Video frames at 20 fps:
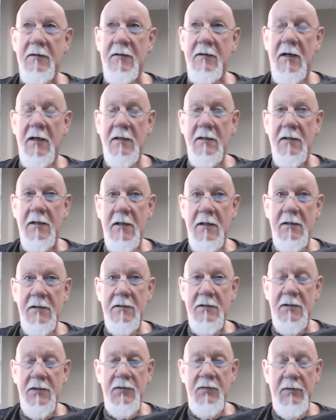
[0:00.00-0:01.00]

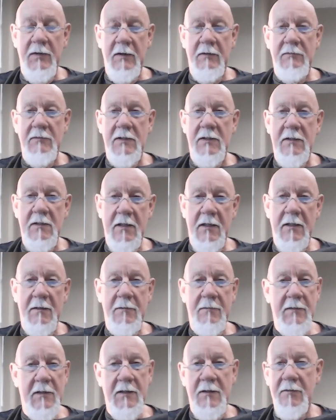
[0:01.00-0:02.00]
unconscious when I was asleep.
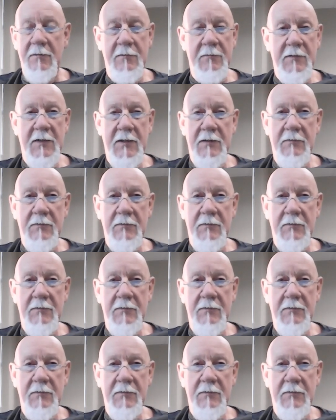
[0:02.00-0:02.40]
No.